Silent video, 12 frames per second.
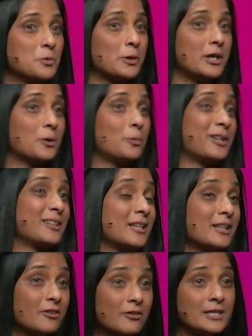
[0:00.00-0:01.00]
work with
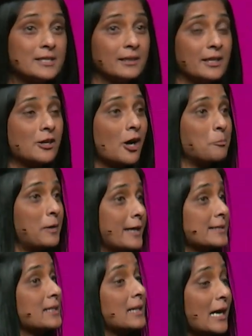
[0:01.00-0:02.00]
increasingly
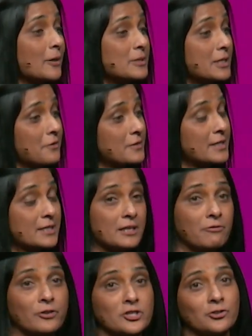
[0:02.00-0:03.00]
complex cloud services
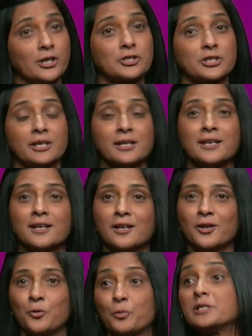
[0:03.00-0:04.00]
infrastructure
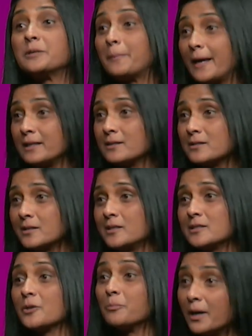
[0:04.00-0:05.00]
with
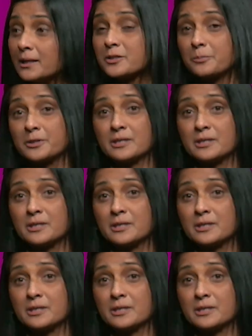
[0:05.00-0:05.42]
dependencies on multiple